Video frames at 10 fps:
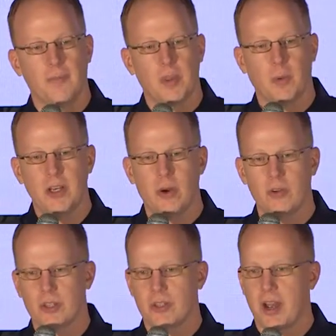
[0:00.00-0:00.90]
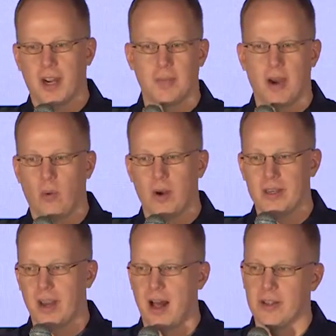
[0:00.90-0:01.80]
We don't just talk about what
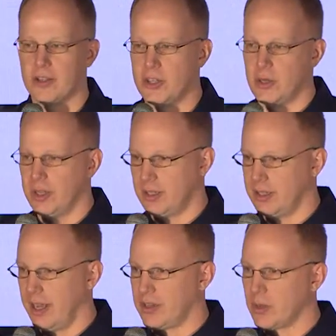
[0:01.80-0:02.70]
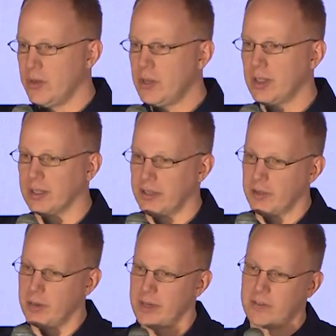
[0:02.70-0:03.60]
knowledge do you need to take. So we do a little
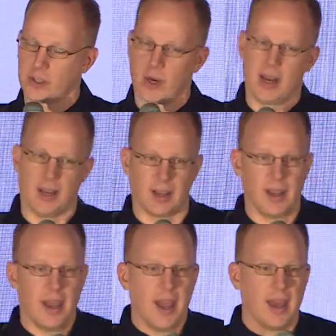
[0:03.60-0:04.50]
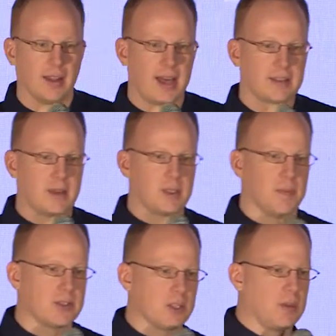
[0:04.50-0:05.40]
bit of training, and a lot of times
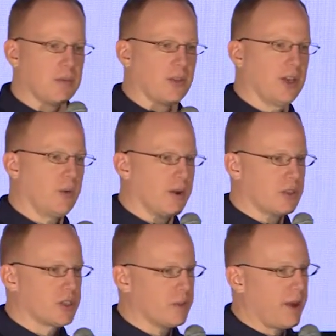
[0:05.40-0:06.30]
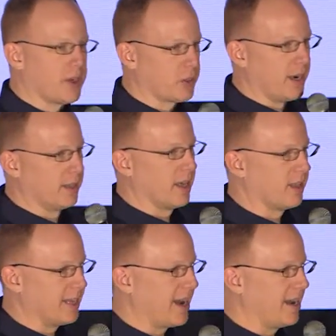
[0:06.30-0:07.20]
business people think, well, it's just about training, that
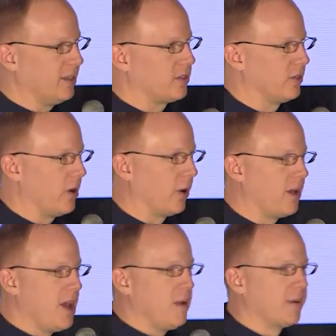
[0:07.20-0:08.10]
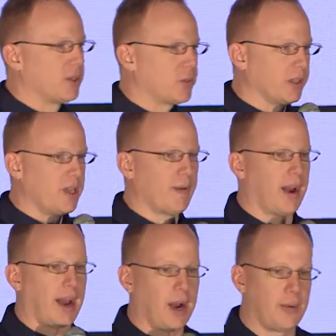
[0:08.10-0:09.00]
thing I need to know. But it's really about
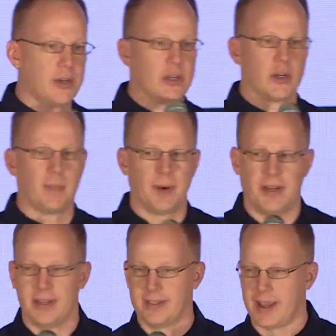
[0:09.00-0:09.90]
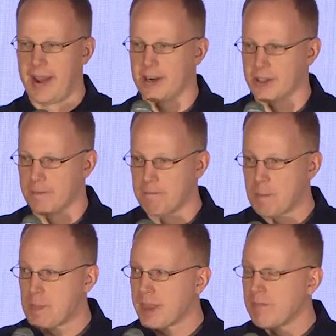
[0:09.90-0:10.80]
how are you going to put it into action.
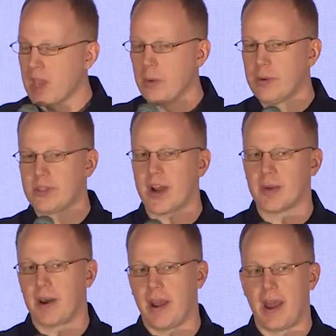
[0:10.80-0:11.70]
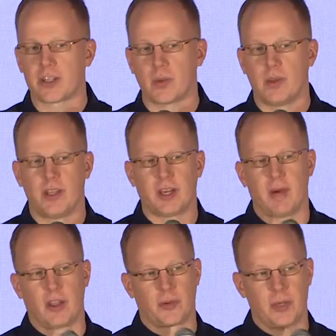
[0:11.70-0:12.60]
And when we talk about action, we think
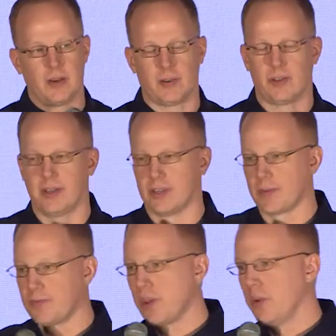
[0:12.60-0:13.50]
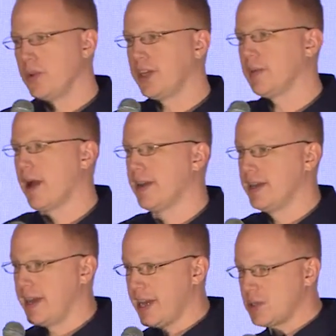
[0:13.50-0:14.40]
about three different things. We think about
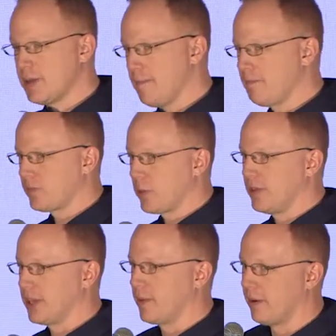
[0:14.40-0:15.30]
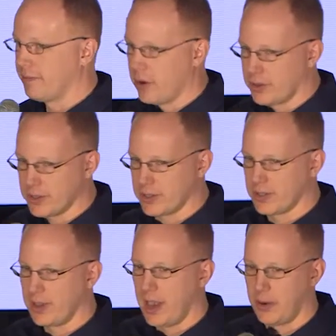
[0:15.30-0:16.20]
engagement, we think about
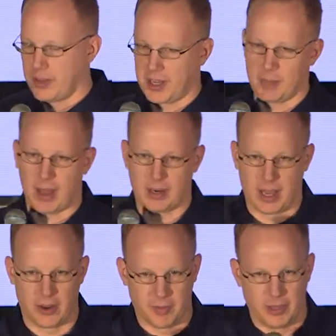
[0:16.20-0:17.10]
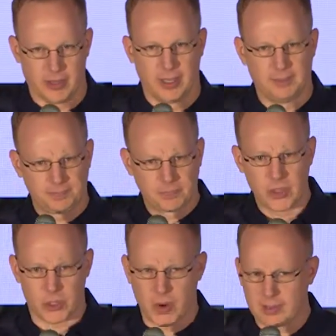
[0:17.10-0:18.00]
focus, and we think about accountability.
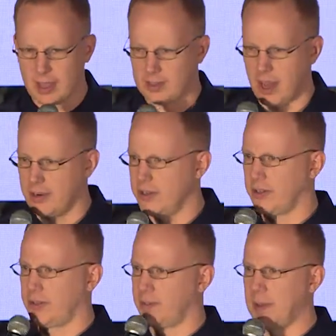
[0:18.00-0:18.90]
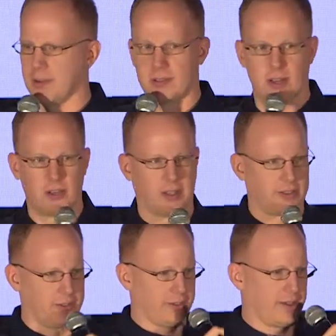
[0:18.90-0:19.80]
So write that down in your People-Centric
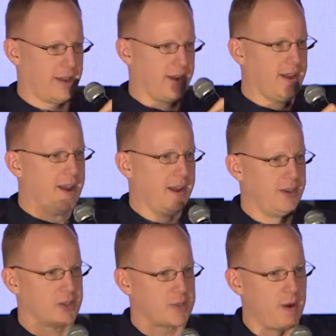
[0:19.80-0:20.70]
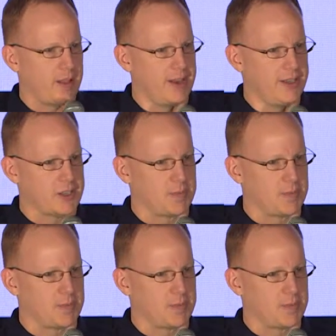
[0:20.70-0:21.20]
little, your small ideas